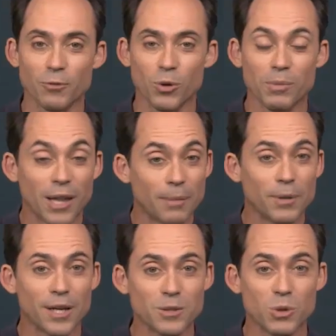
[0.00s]
to worry about that
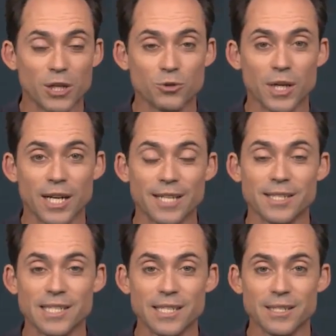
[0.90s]
because we can treat it as
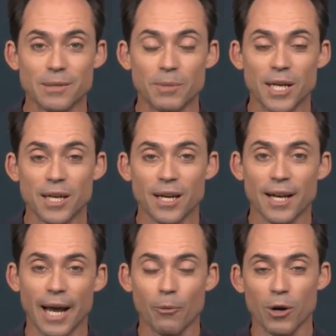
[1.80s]
a system
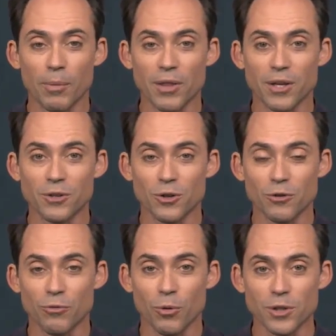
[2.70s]
and not worry about the
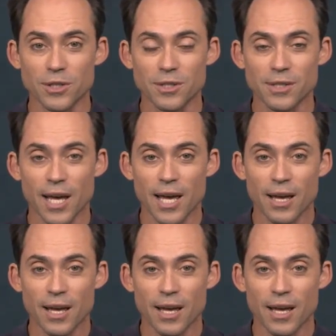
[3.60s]
internal forces.